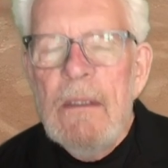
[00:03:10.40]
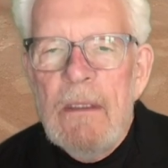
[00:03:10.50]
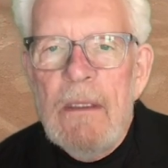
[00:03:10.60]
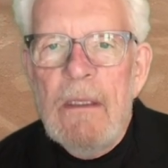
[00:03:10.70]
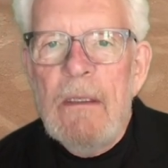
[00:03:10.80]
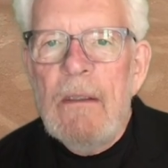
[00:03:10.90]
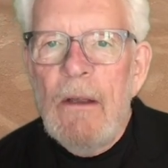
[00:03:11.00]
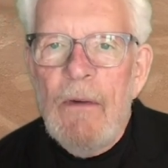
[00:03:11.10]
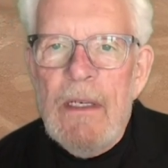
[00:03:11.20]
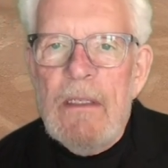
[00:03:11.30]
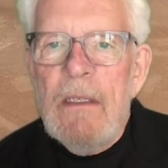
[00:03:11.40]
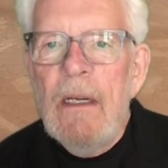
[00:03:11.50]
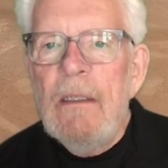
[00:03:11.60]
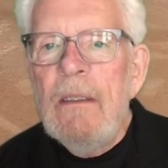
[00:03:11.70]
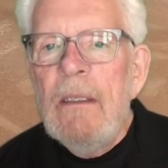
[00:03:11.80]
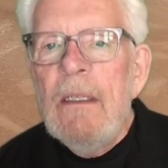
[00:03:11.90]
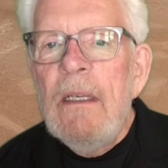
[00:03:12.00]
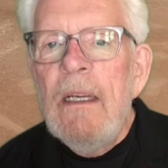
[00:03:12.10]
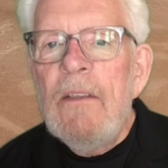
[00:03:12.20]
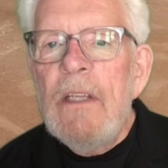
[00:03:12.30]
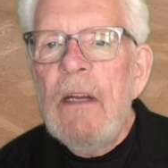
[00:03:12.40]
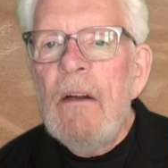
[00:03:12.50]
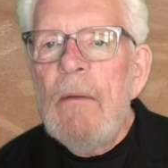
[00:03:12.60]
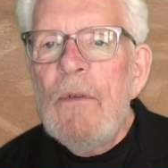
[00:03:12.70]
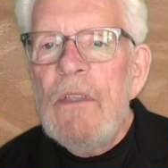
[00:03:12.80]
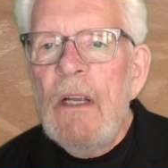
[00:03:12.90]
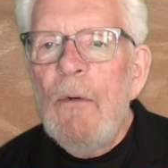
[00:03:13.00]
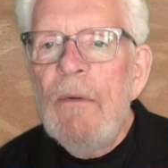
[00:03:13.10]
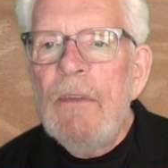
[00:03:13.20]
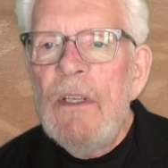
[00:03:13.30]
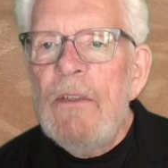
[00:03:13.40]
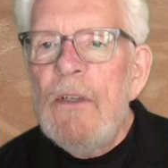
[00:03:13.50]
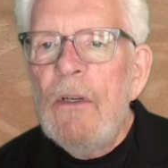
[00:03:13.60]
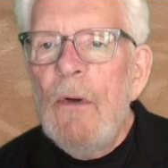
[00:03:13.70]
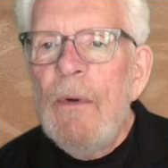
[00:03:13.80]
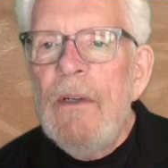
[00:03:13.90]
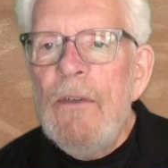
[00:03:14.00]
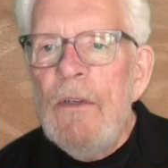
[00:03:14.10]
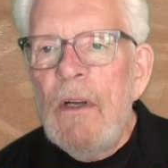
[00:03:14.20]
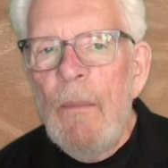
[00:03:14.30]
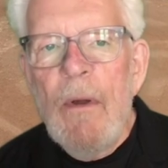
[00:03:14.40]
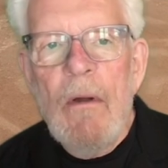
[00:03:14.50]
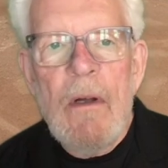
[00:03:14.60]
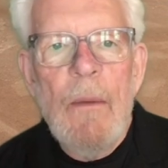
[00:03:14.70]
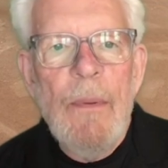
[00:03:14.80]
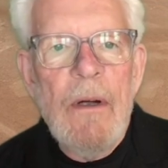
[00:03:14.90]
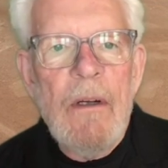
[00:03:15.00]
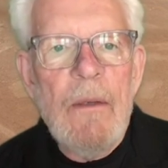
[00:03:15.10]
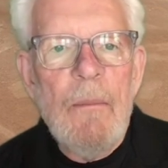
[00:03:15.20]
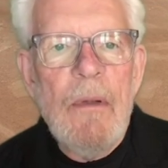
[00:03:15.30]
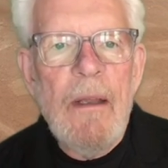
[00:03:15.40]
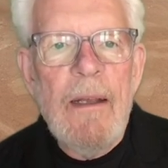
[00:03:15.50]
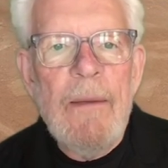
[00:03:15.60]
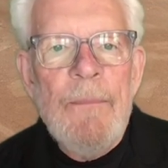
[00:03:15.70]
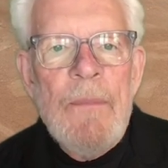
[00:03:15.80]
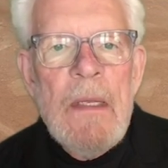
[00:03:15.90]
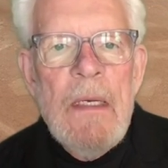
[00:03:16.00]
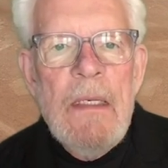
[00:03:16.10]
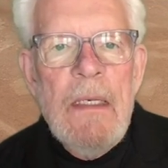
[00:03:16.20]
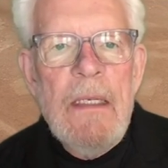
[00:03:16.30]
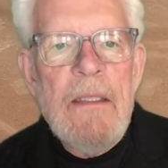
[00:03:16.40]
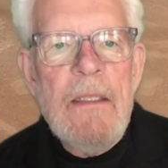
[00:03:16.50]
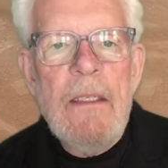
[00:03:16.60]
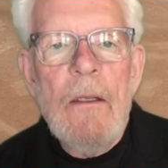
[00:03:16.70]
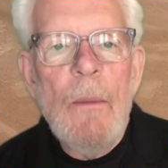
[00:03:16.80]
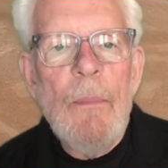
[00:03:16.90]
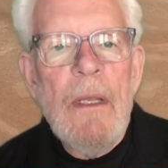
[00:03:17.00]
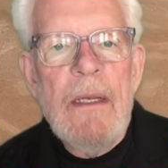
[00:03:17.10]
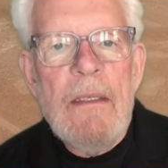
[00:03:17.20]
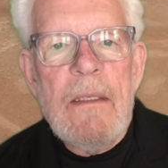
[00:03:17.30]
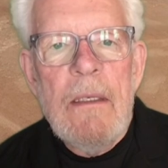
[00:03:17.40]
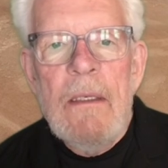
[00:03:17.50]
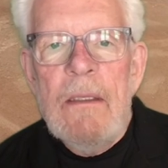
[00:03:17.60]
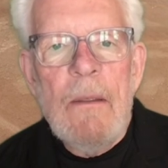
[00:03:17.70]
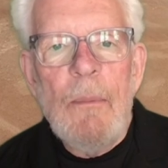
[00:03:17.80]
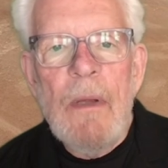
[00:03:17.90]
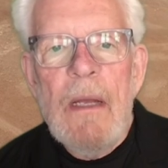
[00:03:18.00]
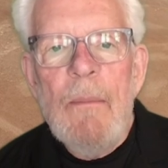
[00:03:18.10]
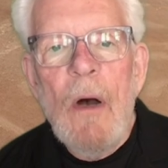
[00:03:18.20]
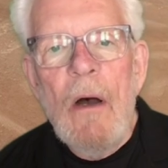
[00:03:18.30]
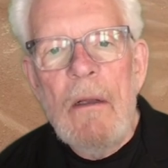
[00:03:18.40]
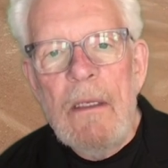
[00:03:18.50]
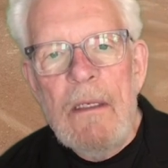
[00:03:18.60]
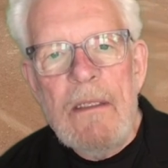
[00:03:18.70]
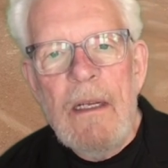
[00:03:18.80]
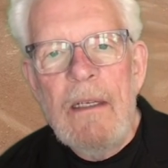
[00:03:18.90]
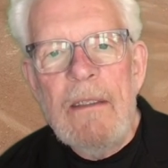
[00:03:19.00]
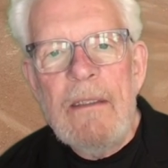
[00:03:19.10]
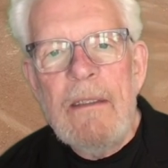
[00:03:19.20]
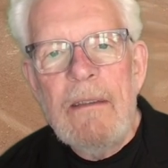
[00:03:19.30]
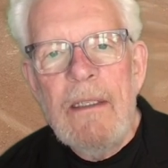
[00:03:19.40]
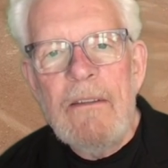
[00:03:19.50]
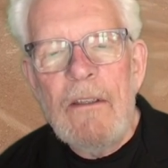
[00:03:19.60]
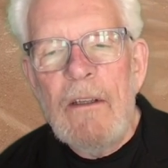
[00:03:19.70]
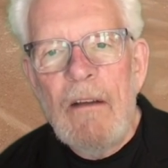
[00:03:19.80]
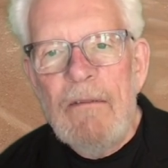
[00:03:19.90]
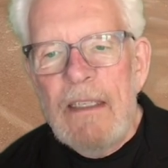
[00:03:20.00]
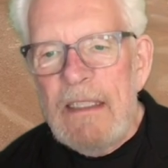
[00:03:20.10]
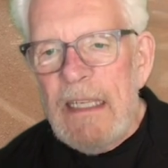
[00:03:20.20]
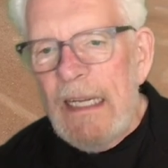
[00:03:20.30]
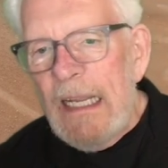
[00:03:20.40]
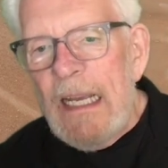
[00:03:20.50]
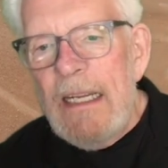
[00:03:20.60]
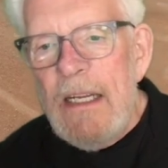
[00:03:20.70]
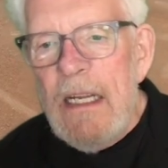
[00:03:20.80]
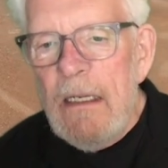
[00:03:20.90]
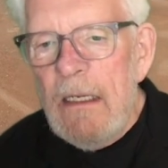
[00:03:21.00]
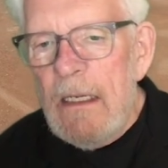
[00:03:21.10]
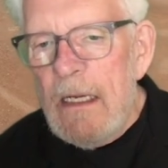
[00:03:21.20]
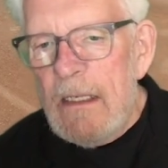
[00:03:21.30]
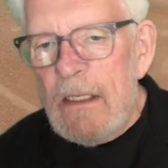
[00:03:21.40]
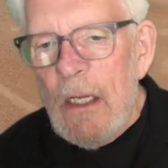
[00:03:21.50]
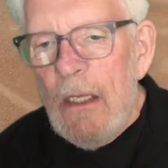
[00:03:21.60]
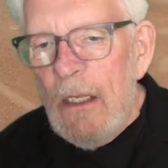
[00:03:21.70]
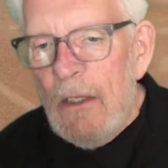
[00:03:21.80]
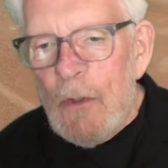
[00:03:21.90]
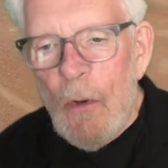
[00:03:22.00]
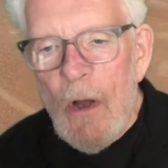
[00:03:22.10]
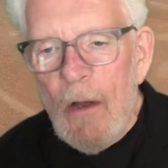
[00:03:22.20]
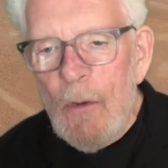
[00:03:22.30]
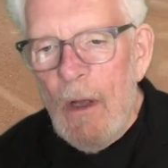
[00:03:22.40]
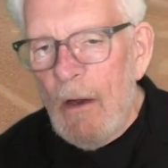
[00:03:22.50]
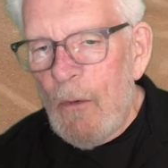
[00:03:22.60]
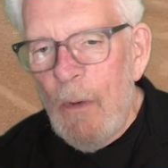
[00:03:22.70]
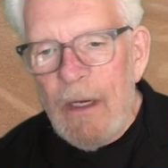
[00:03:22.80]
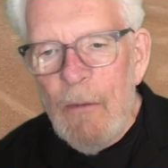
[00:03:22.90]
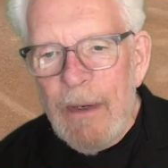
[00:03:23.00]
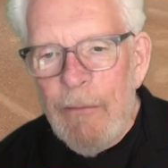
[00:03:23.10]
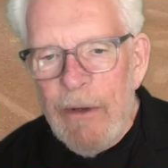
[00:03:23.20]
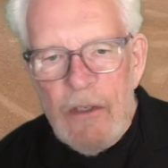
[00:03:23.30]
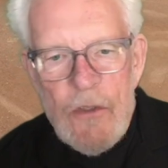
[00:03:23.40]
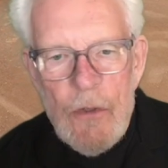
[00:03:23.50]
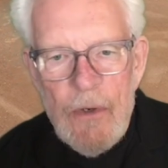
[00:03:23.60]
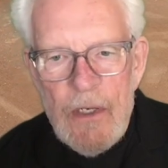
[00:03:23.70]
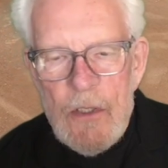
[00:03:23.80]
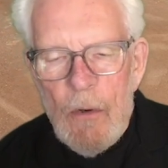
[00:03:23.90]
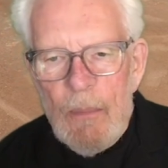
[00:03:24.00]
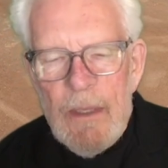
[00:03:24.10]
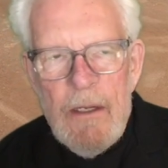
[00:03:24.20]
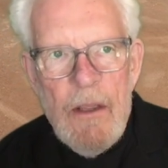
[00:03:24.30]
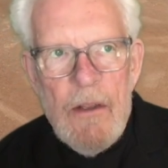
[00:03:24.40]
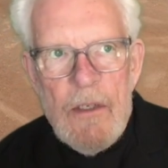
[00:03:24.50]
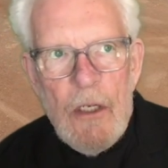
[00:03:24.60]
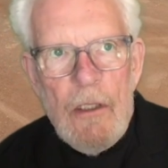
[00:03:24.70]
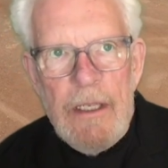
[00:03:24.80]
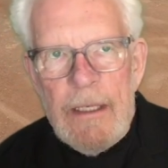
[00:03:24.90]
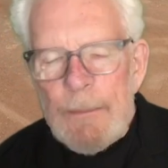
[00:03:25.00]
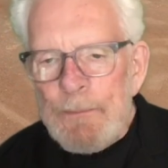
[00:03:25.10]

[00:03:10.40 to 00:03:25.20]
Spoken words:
Larry said. It's Ann Arbor's equivalent to going to Comerica Park and playing. It's still a place to play ball, he says. It's a lovely setting, and indeed it is. So a quick story. So I played in the Adult League.